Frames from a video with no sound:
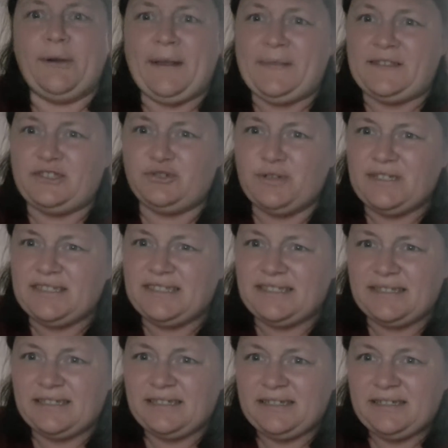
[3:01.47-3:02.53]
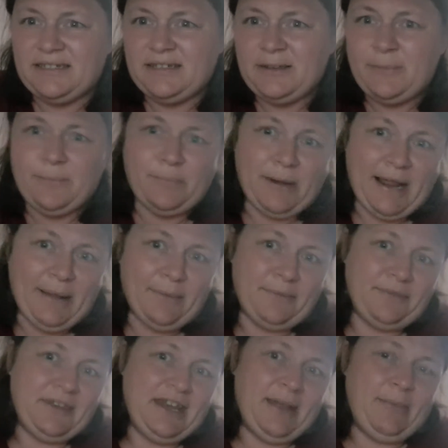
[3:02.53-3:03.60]
around the streets playing
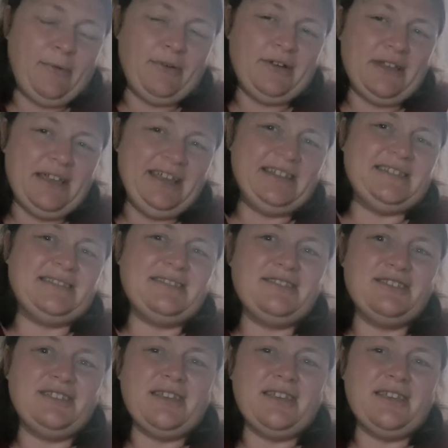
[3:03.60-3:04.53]
with the neighbourhood kids.